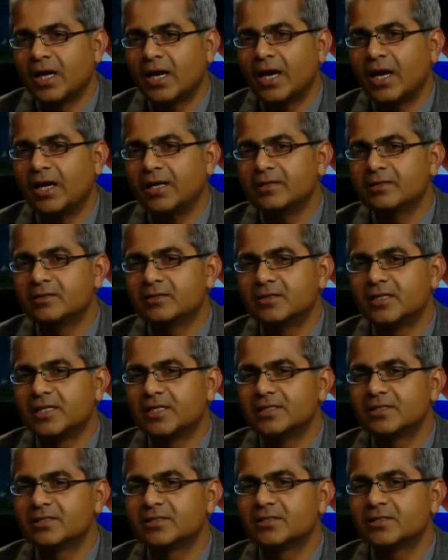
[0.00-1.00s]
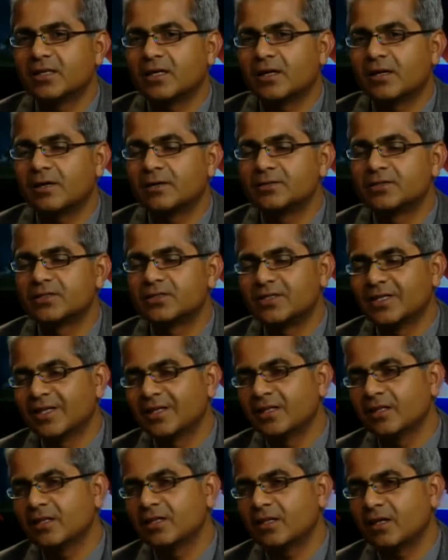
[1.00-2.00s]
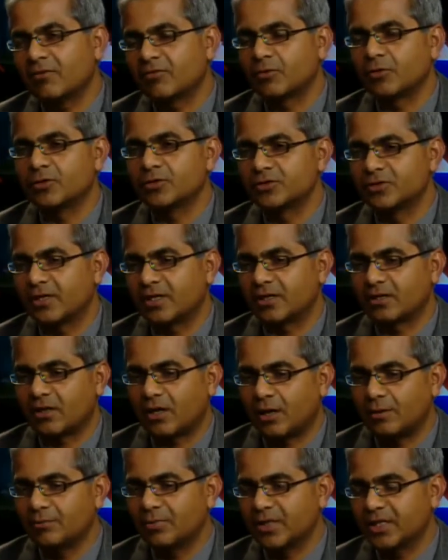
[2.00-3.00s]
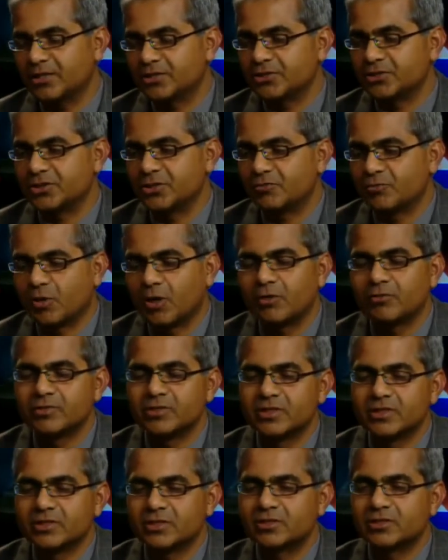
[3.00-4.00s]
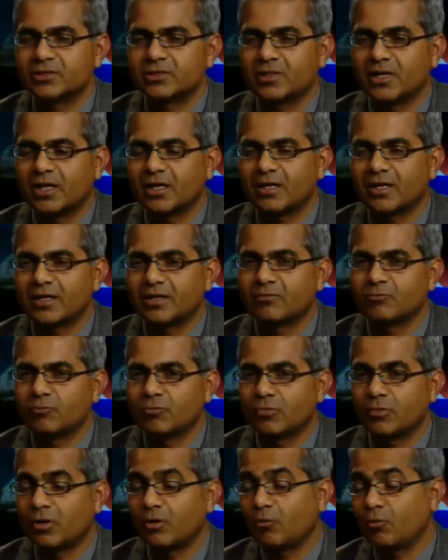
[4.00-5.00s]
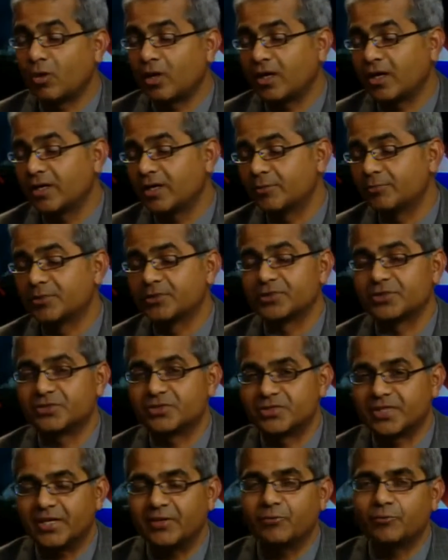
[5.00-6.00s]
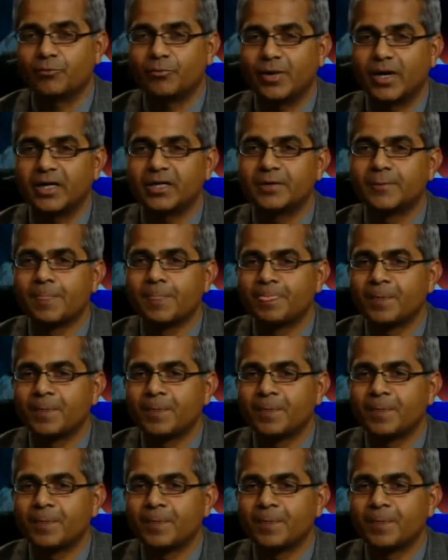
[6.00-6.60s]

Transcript: and there is uh, still of course there are complications involved with this it is not like 100% safe but